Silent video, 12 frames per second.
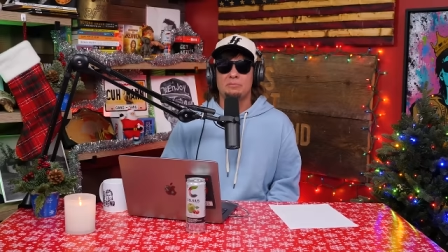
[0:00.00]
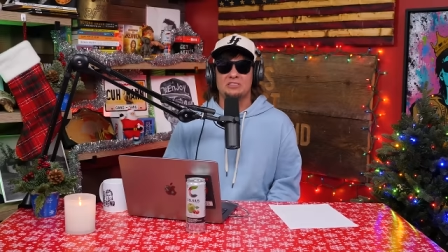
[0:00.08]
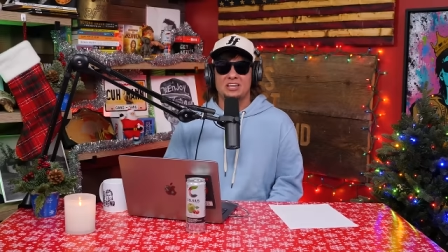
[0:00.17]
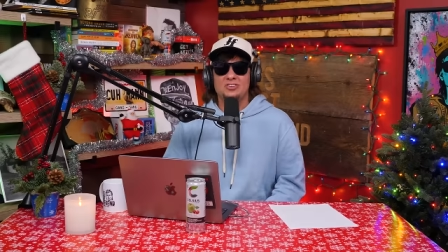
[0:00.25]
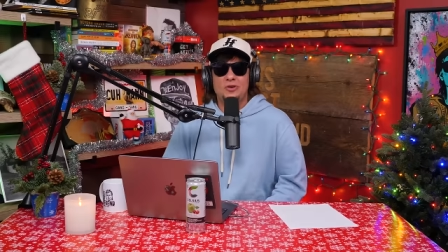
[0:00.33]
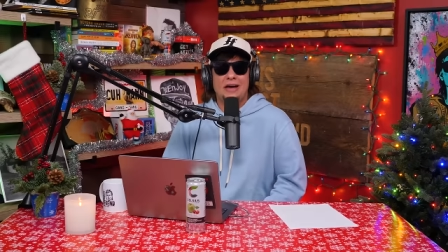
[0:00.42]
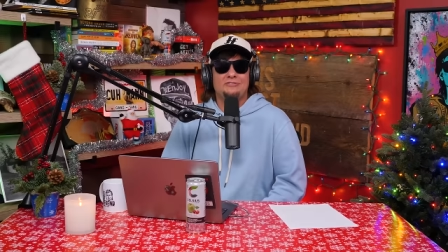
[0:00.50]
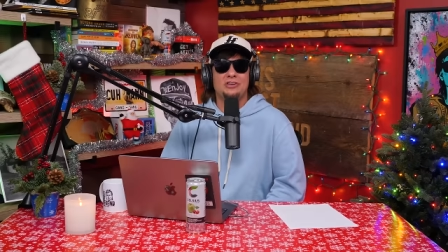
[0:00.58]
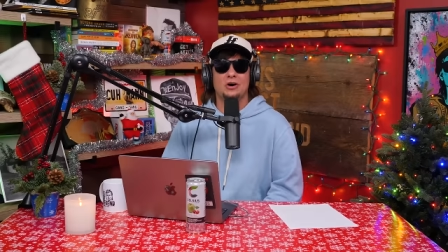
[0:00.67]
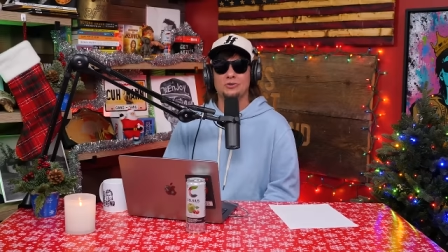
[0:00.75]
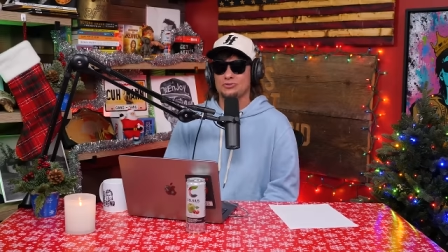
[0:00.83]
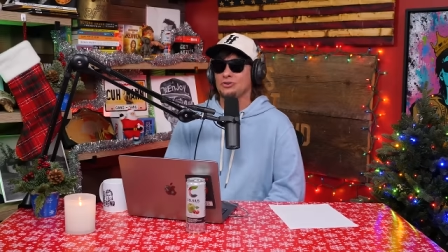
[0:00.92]
But then you have the
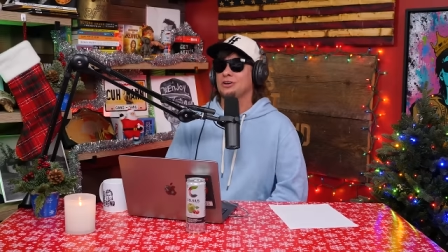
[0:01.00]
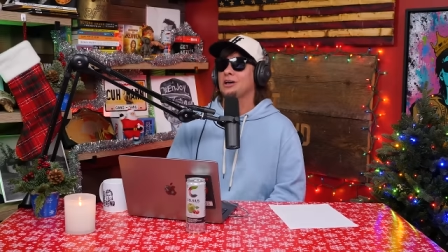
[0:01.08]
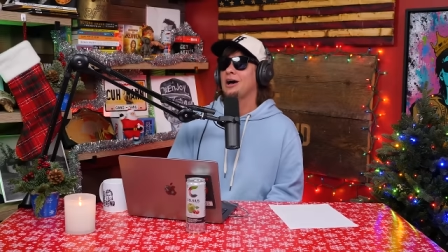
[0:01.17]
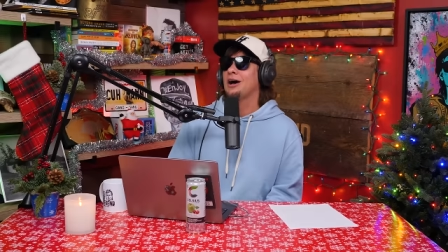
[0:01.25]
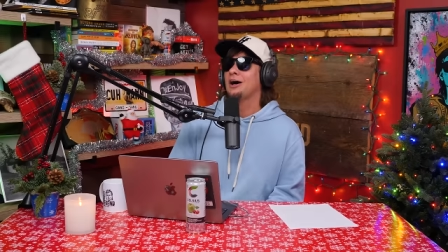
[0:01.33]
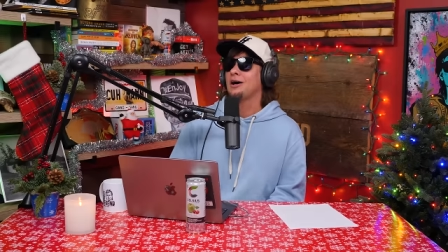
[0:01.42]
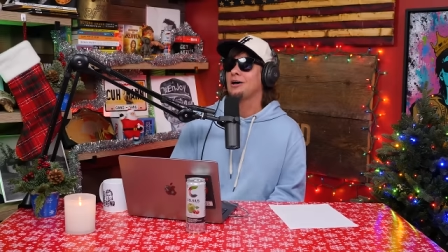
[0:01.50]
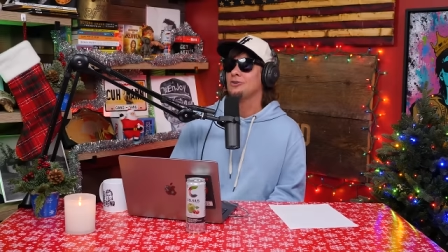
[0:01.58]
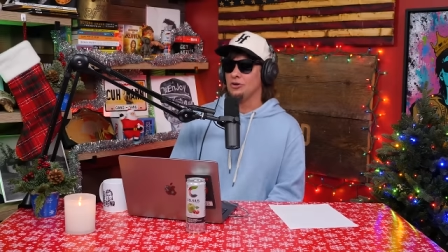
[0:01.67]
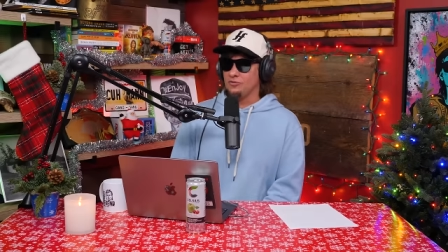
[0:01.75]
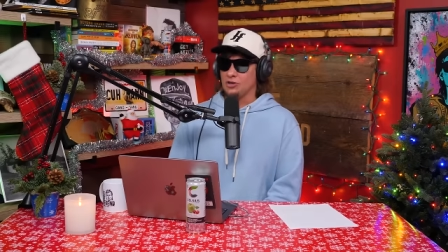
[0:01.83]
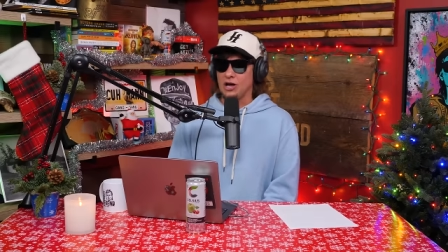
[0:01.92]
alternate guy.
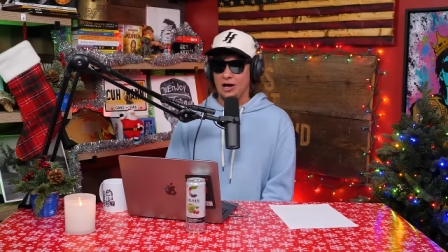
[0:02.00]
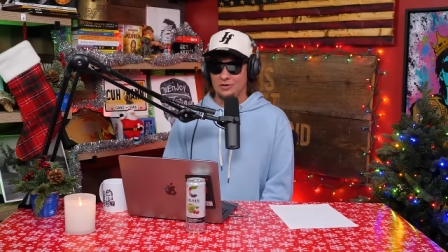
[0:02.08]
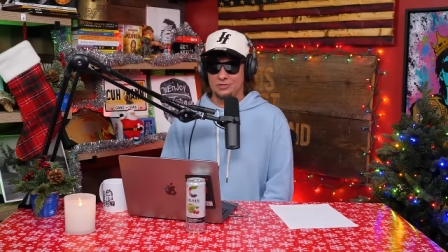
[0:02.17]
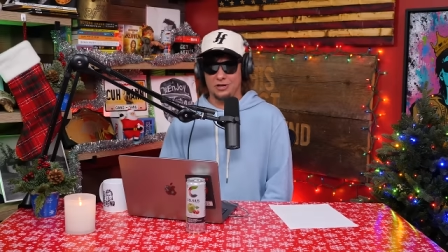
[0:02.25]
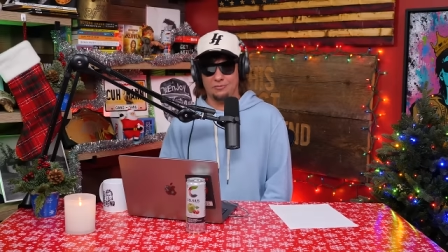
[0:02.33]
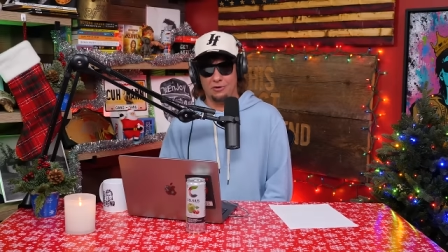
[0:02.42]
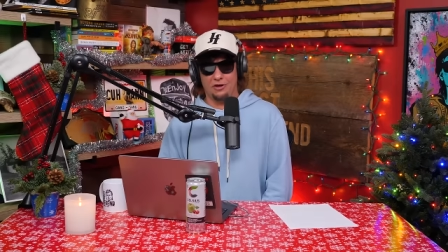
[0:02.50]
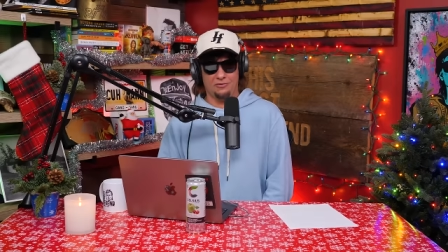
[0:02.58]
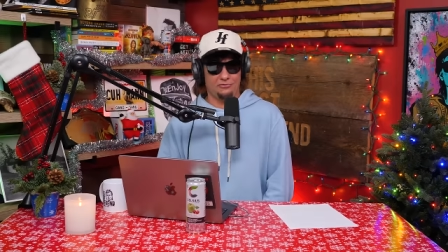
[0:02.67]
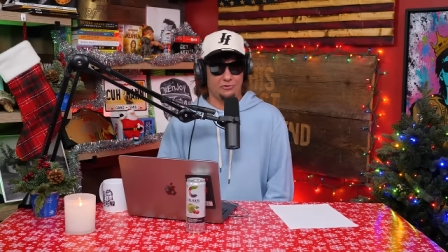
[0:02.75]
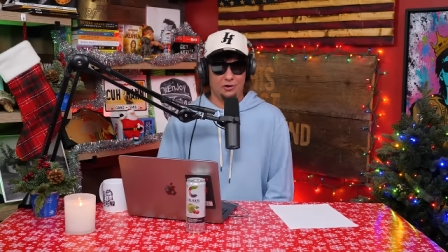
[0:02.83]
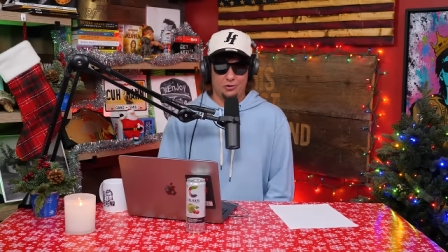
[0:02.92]
You have the guy who's like, man,
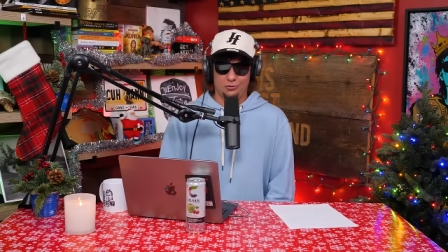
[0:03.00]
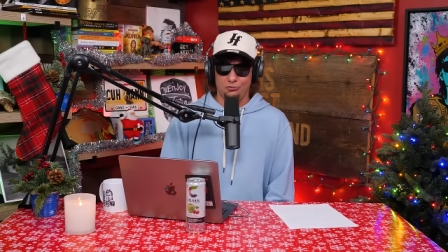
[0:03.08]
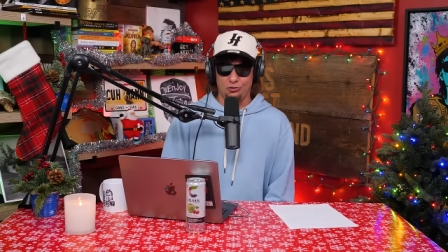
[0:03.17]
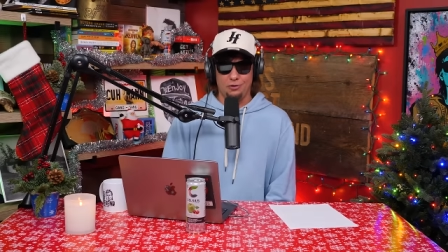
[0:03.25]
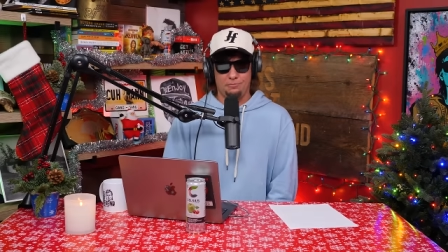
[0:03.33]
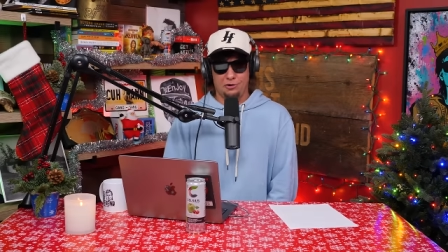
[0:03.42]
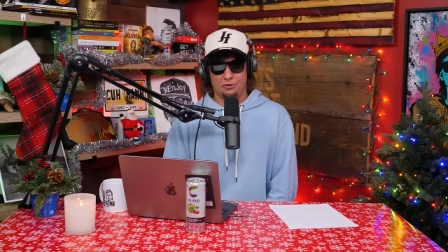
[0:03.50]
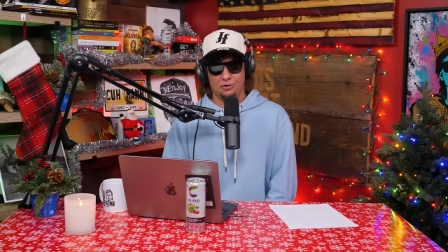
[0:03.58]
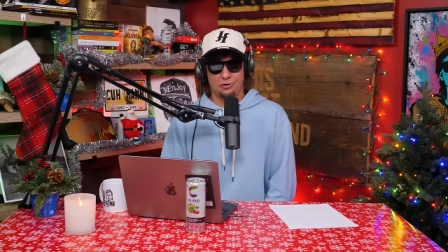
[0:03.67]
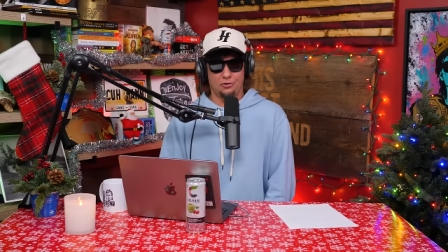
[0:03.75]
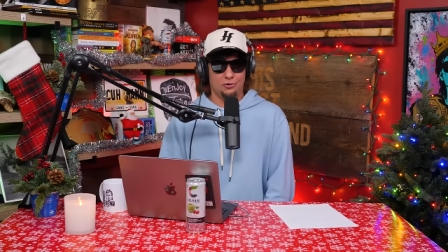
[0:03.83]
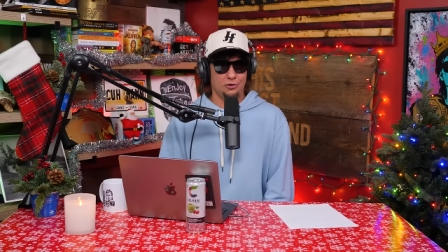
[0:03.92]
fuck Ozempic
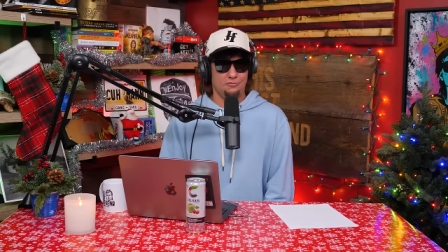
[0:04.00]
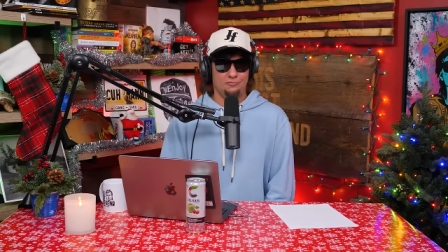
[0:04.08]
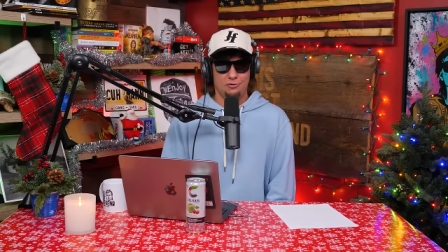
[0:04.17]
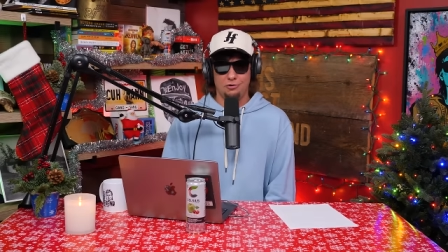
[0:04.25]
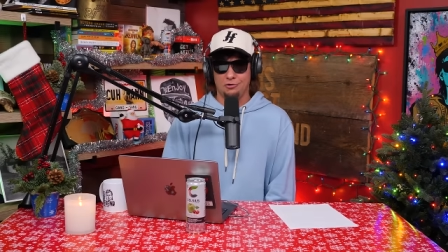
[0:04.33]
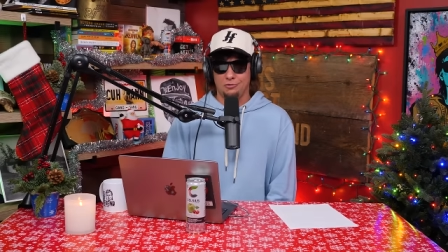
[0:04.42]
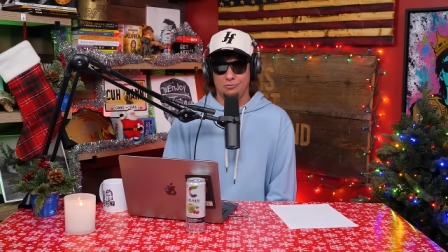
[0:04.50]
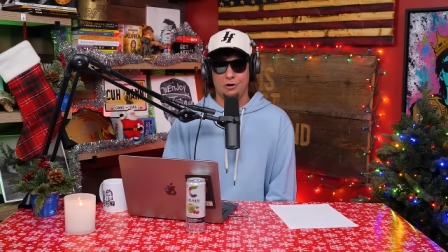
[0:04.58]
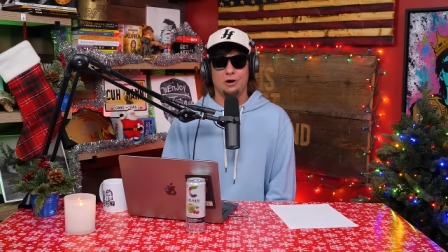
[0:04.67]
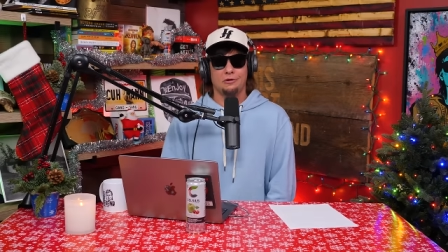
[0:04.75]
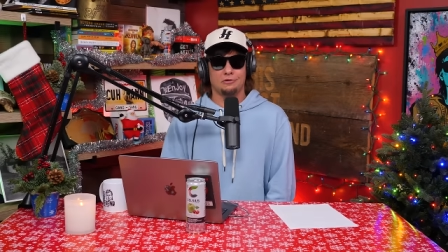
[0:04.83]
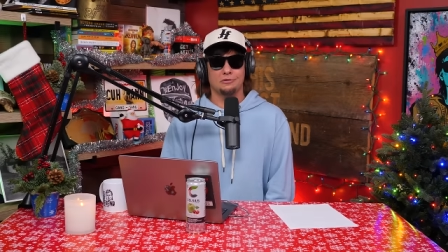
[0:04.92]
doesn't even fucking
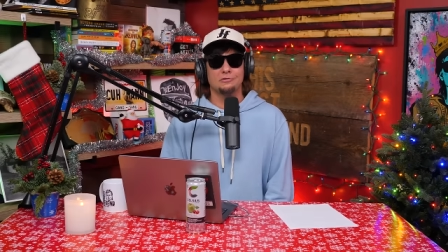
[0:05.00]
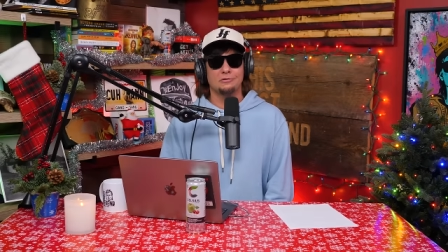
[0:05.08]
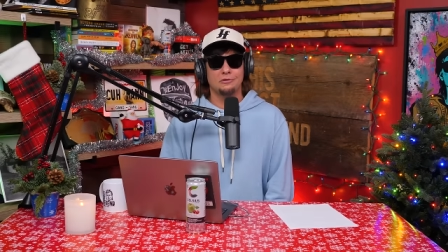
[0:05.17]
work.